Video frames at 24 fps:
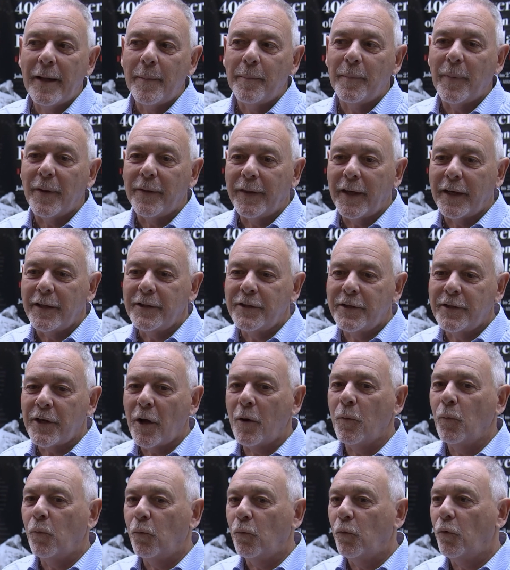but they
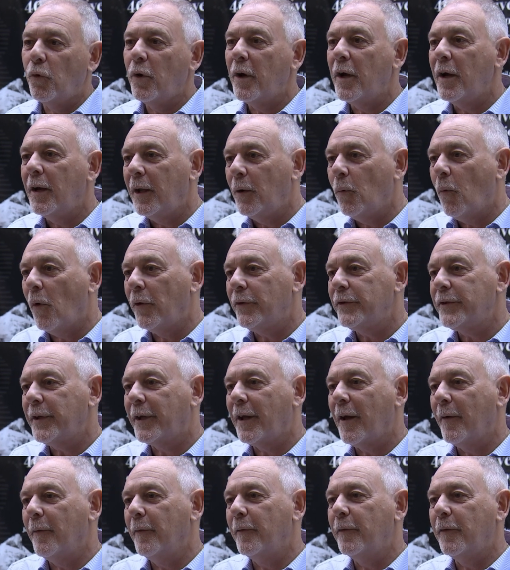don't really want to
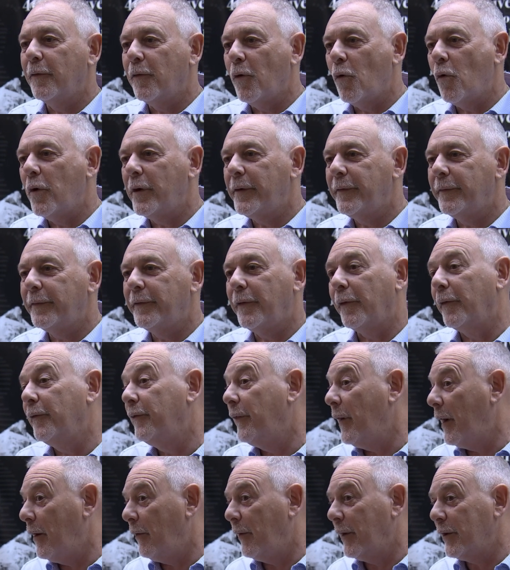come forward for
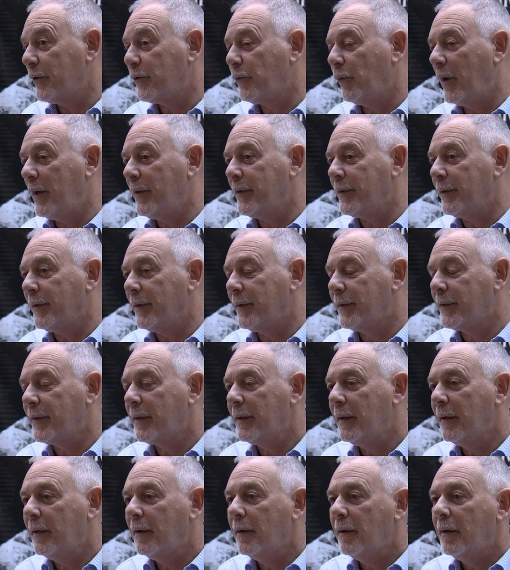various reasons.
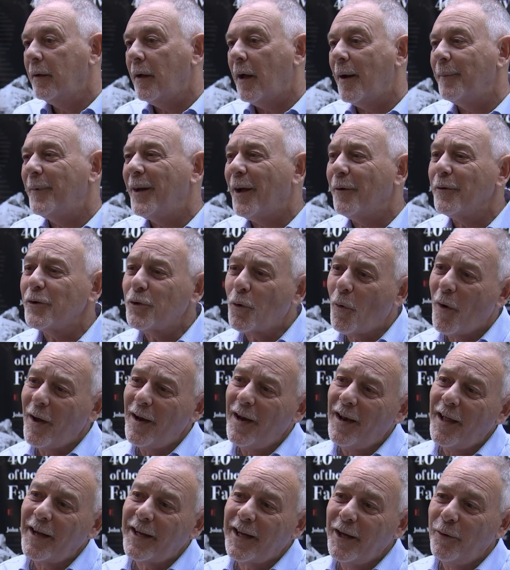I mean, I was quite
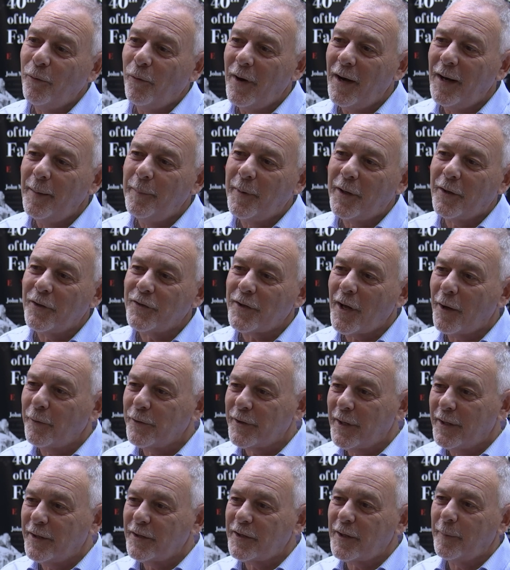lucky, really, because I was
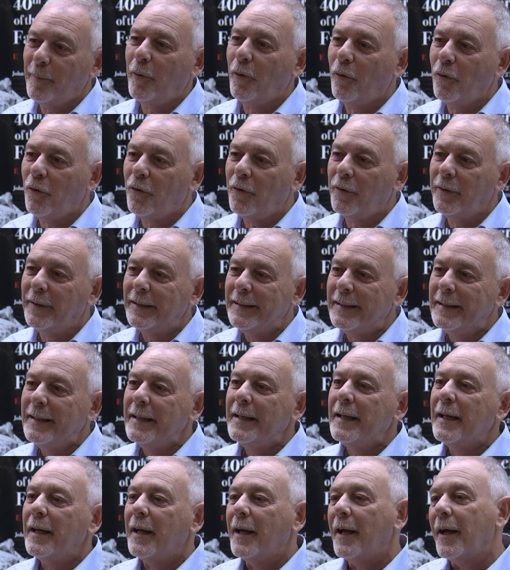in support.
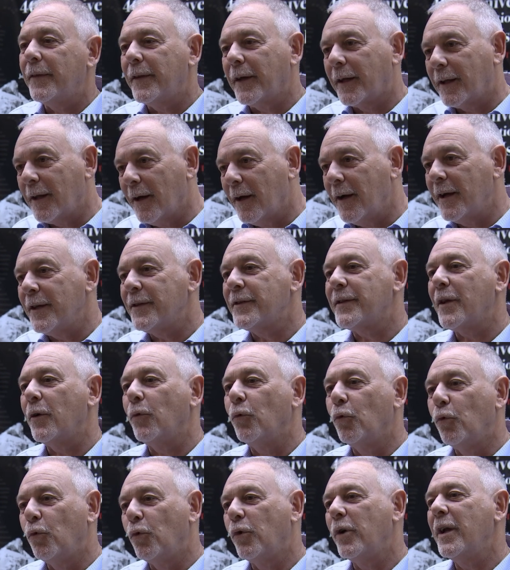The guys that
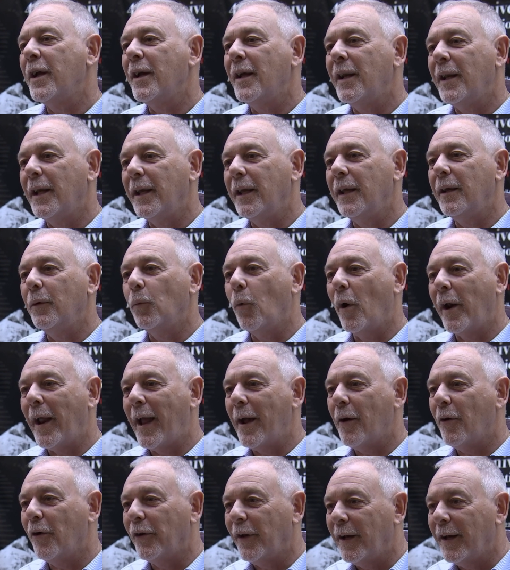really went
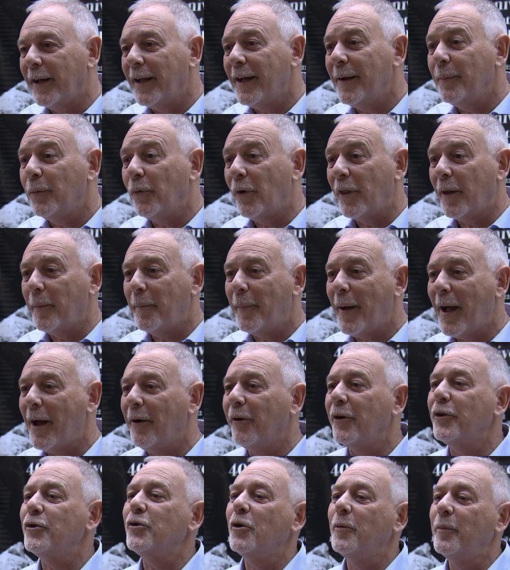out on a limb were the
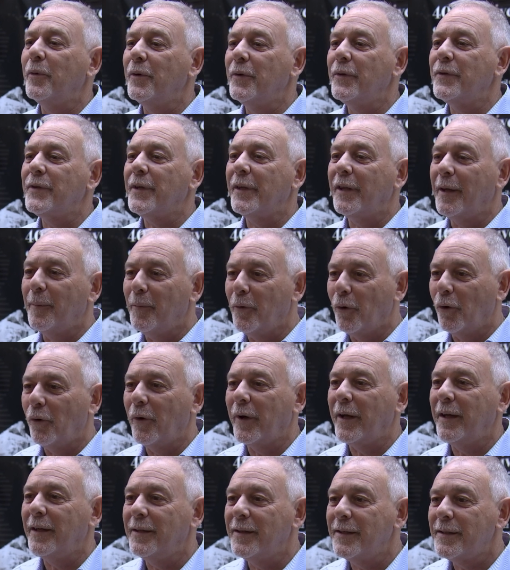paratroopers and the
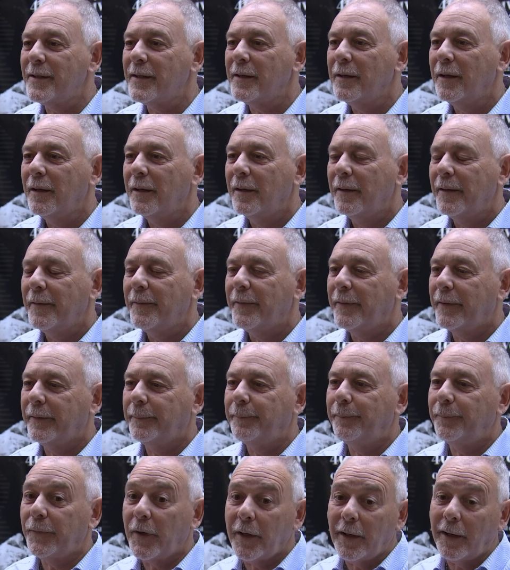Marines,
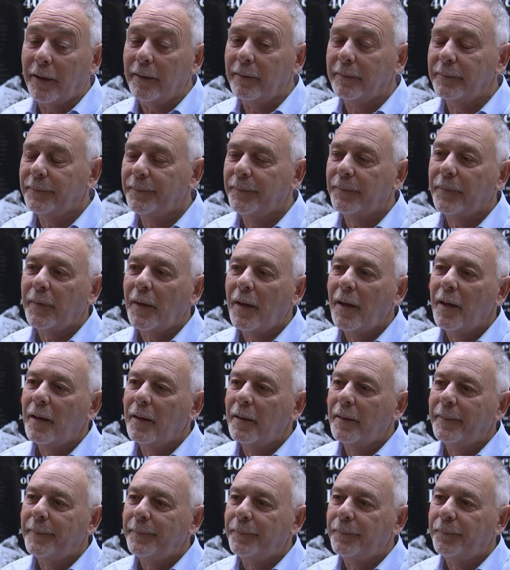you
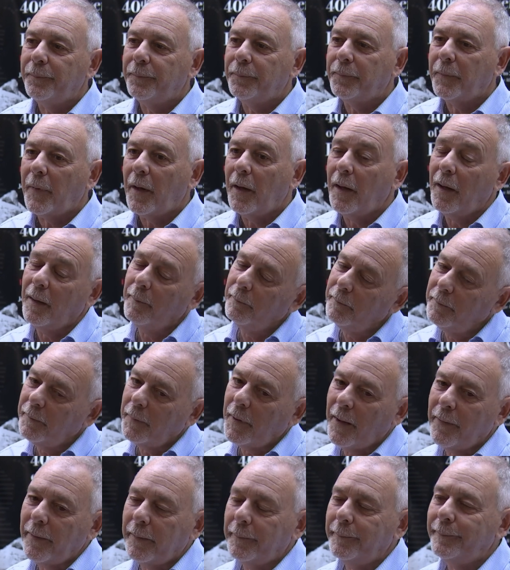know. Um,
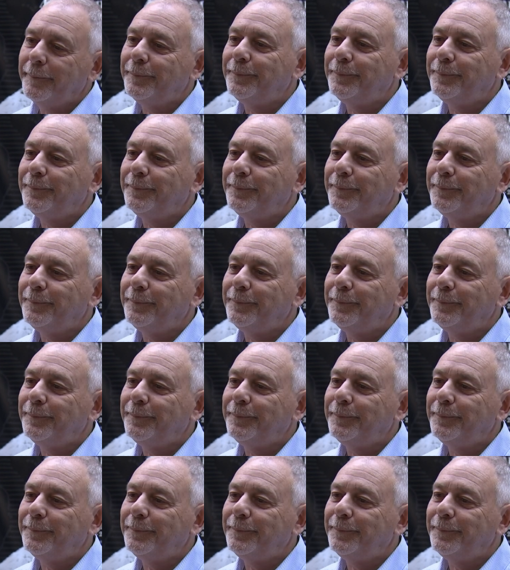Difficult and